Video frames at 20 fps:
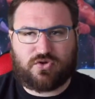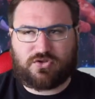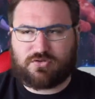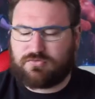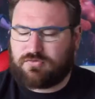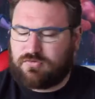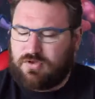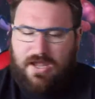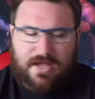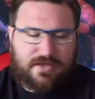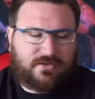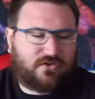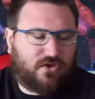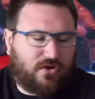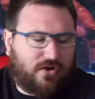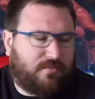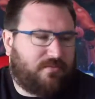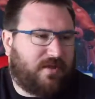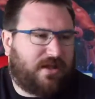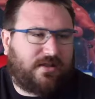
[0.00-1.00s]
which is
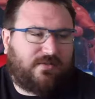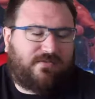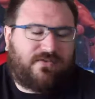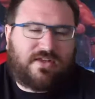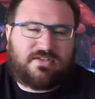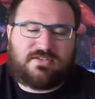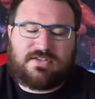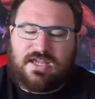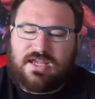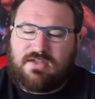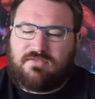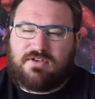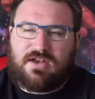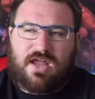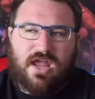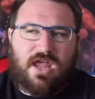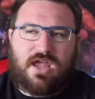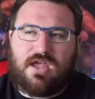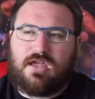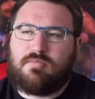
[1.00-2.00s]
going to make the fans even
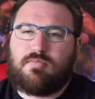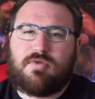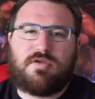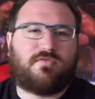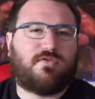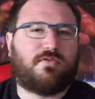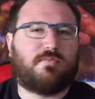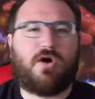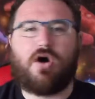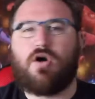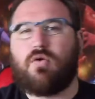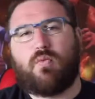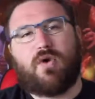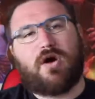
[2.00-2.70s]
hate him even more.